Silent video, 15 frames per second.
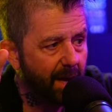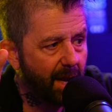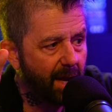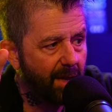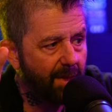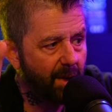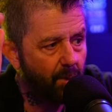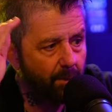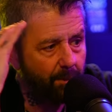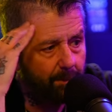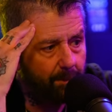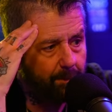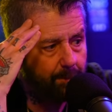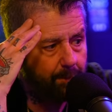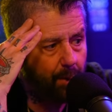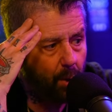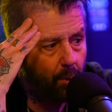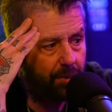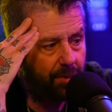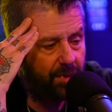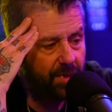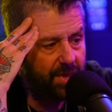and they were
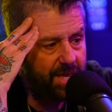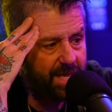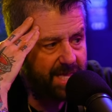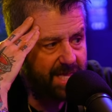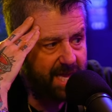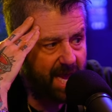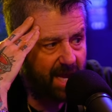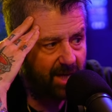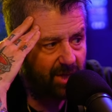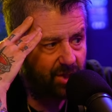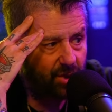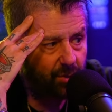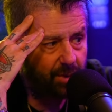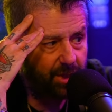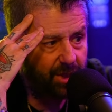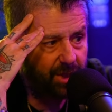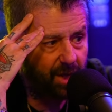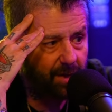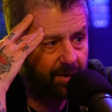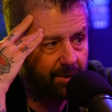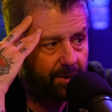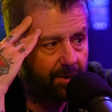both next to each
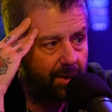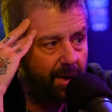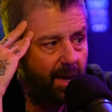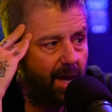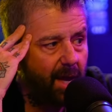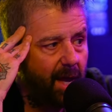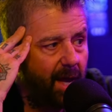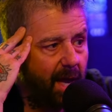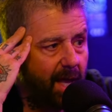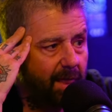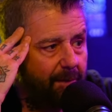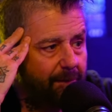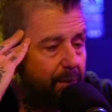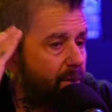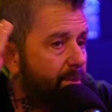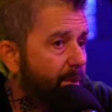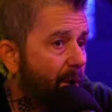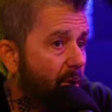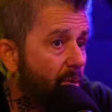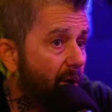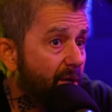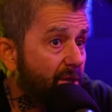other. And the first
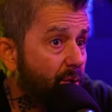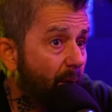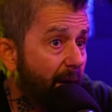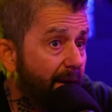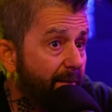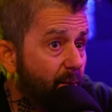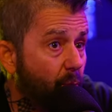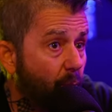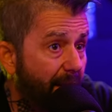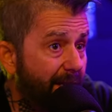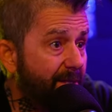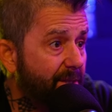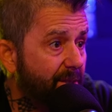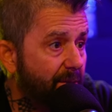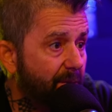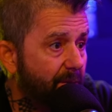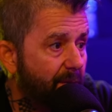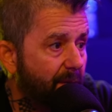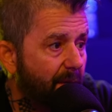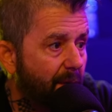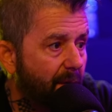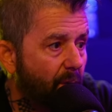punk rock show I ever went to
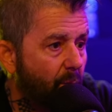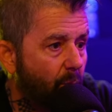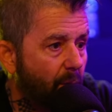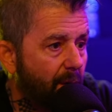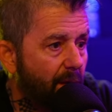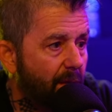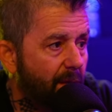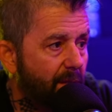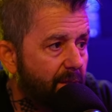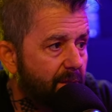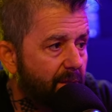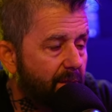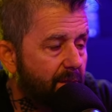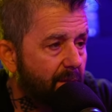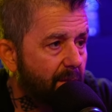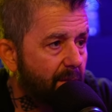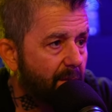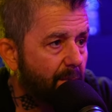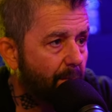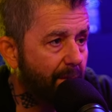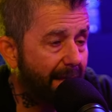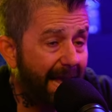was
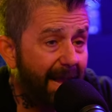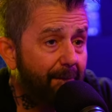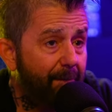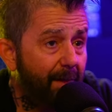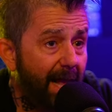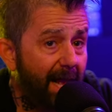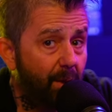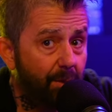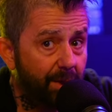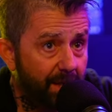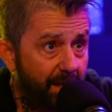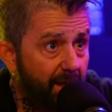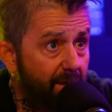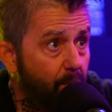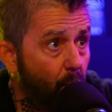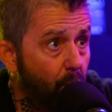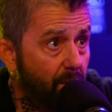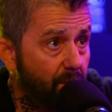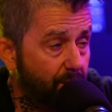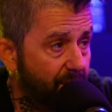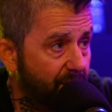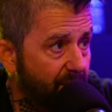Black Flag when Keith
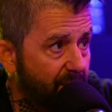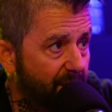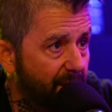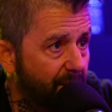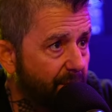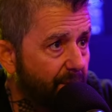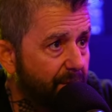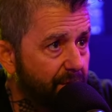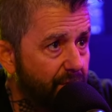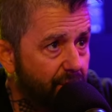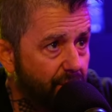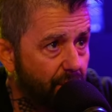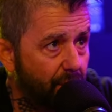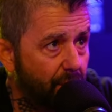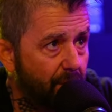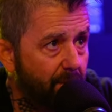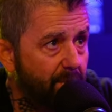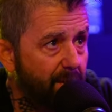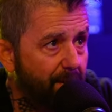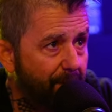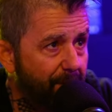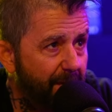Morris was a singer, The
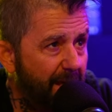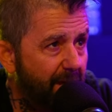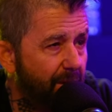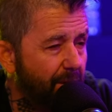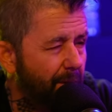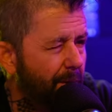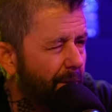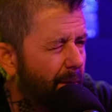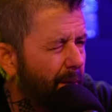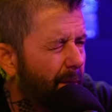Germs, Fear.